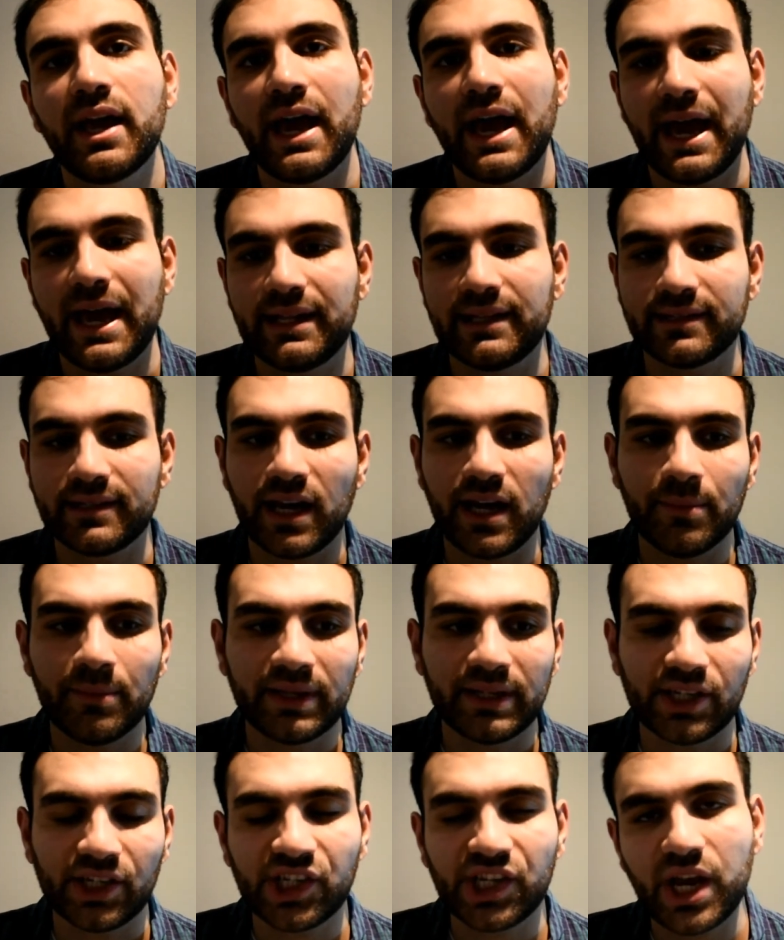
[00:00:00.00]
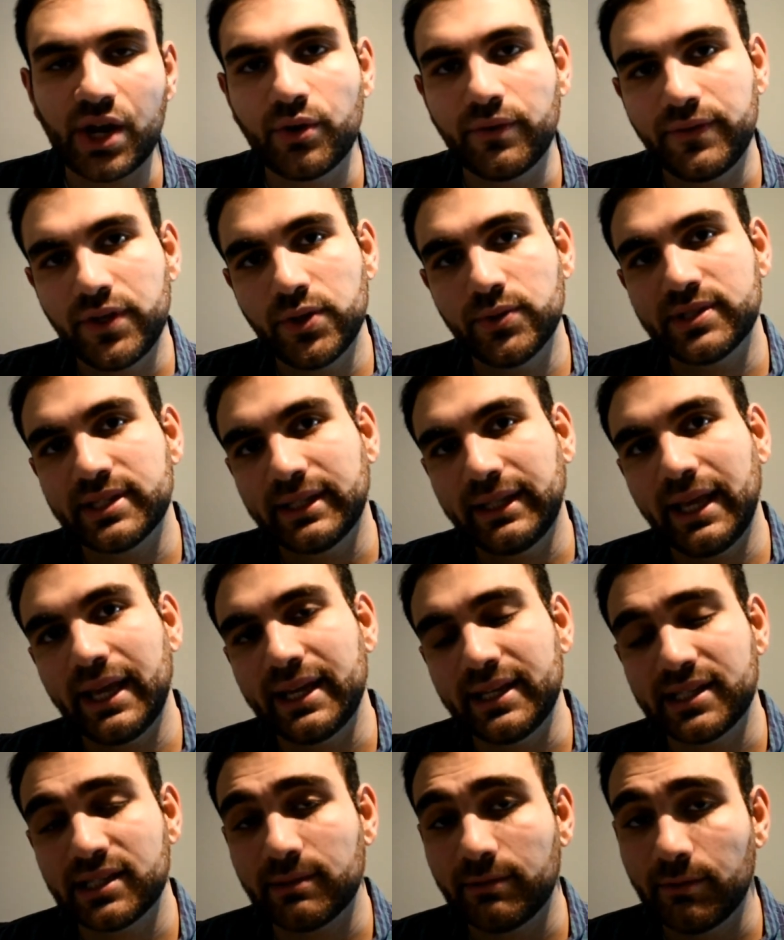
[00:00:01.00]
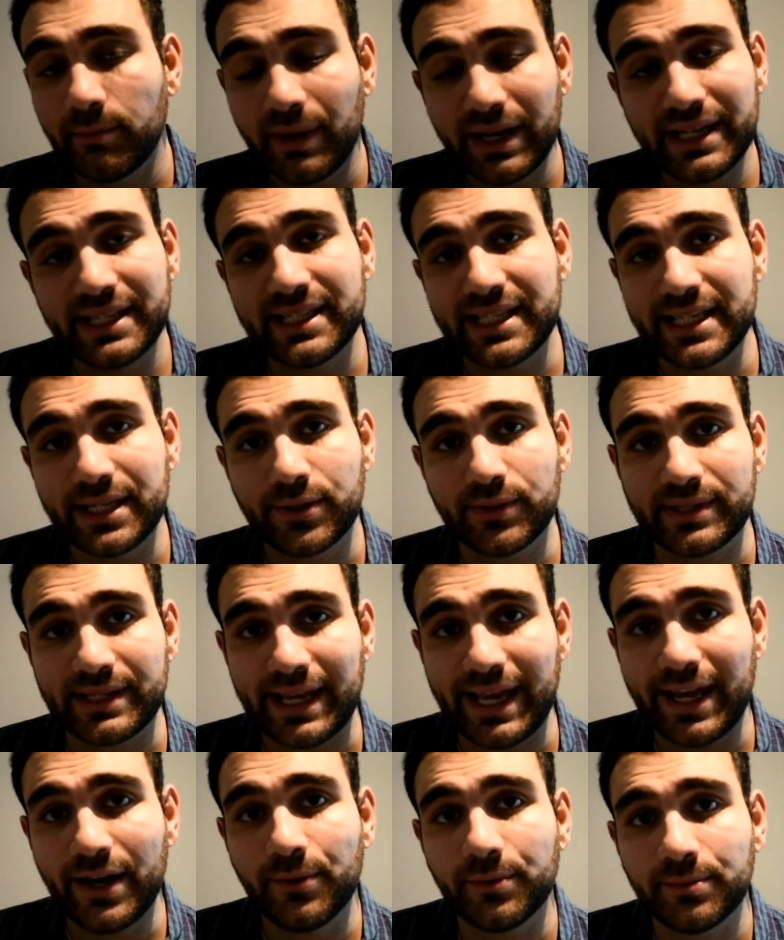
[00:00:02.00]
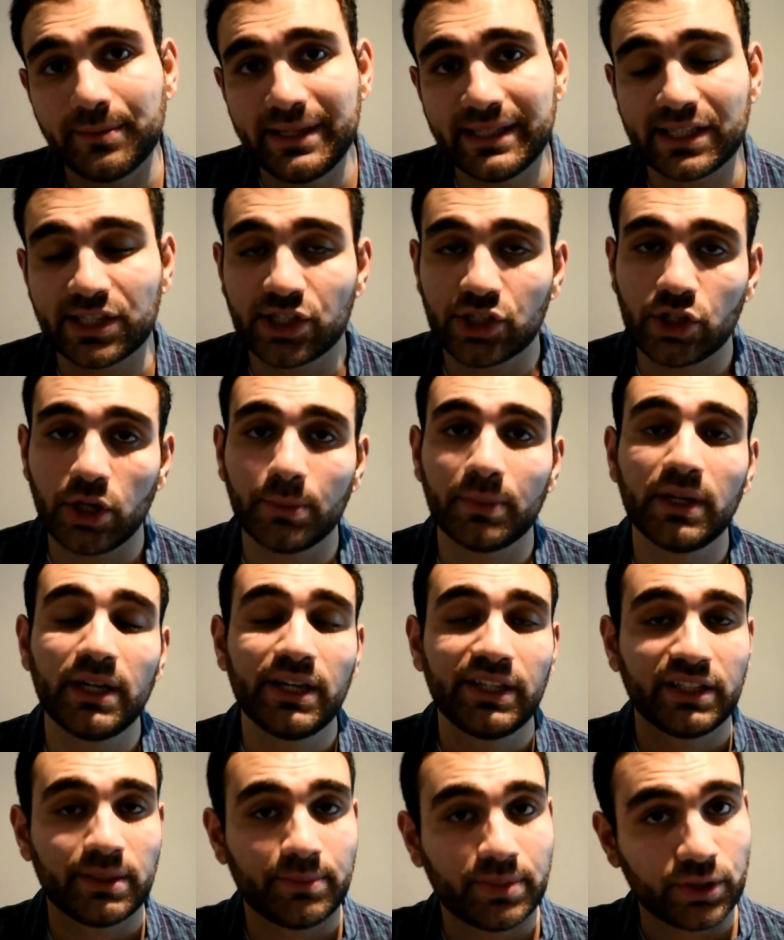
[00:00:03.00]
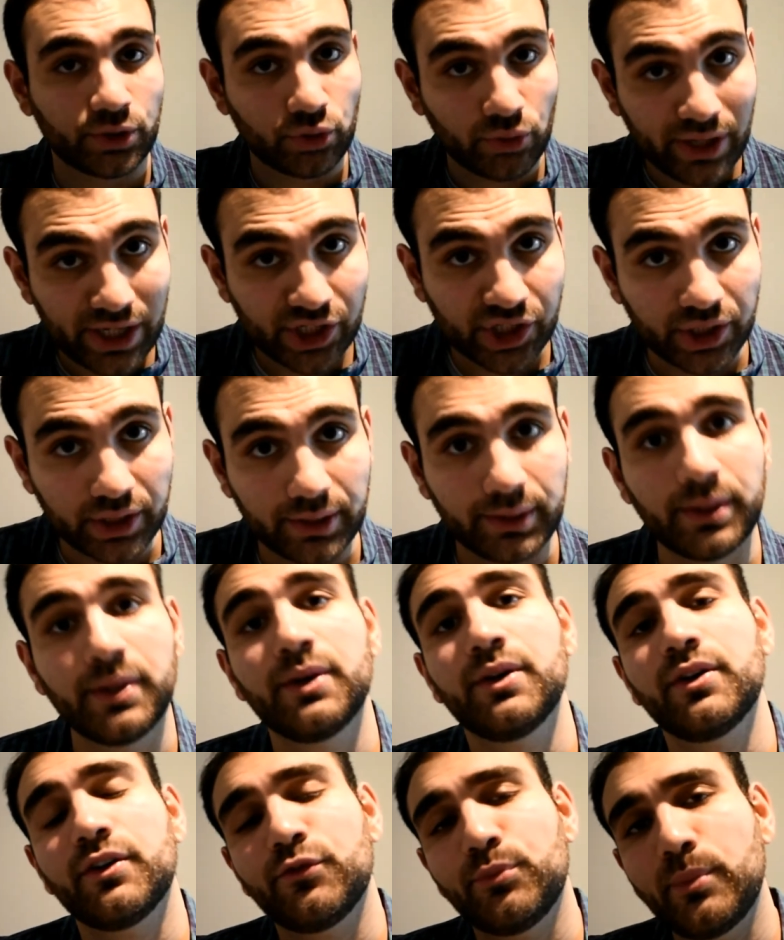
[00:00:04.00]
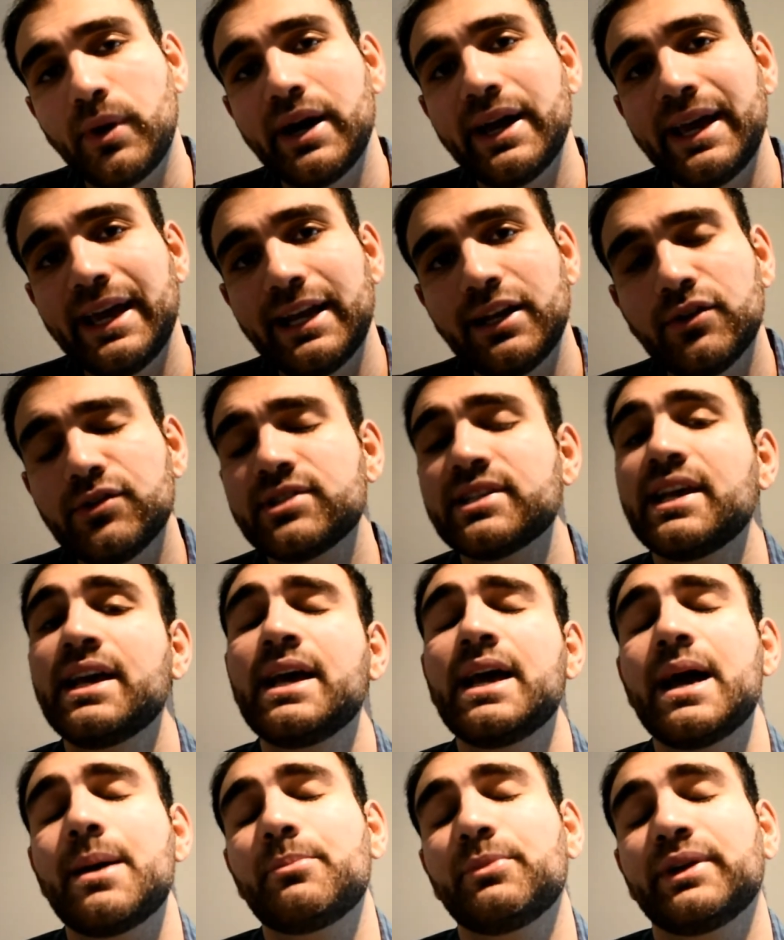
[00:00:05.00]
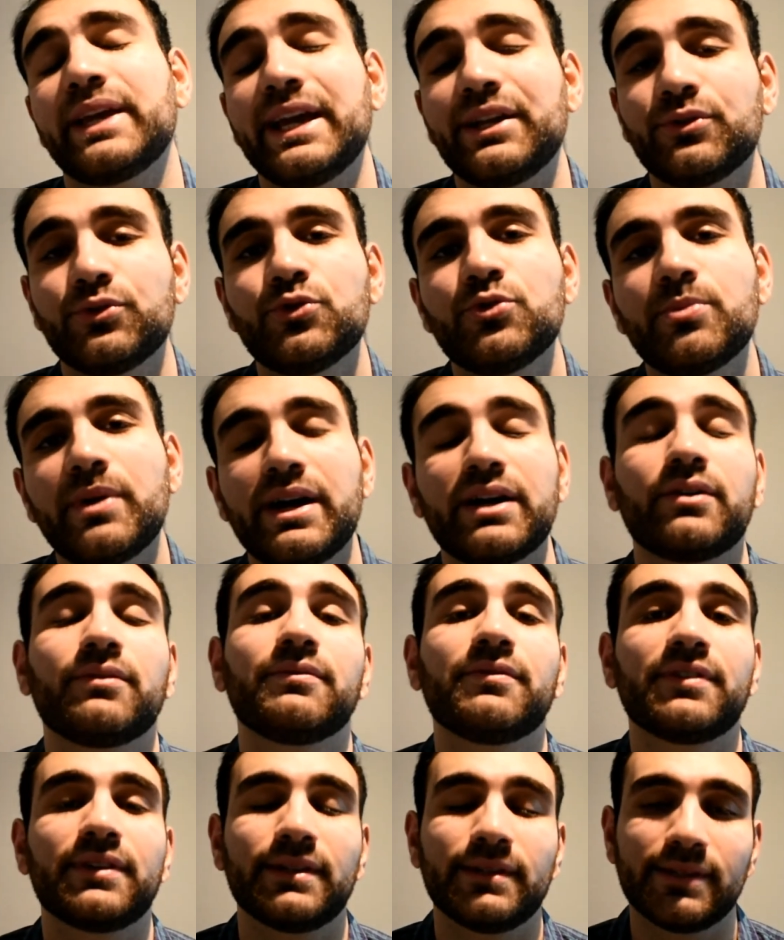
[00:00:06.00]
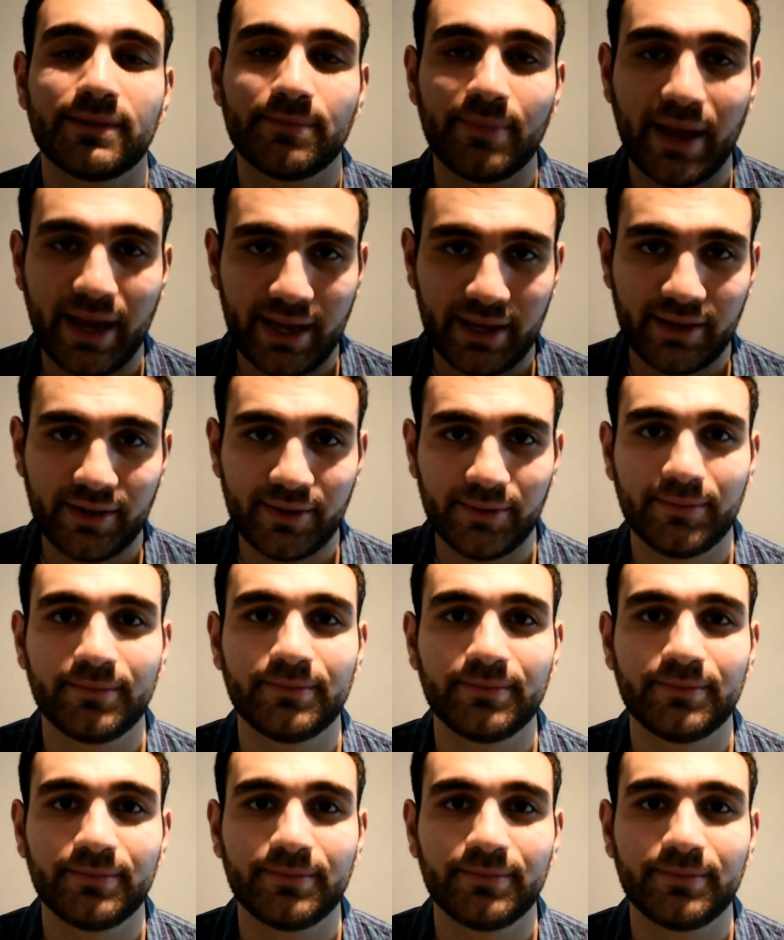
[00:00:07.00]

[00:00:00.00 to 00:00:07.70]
And I'm going to share with you today some of my secrets that helped me to stop the progression of my hair loss and regain all my confidence back.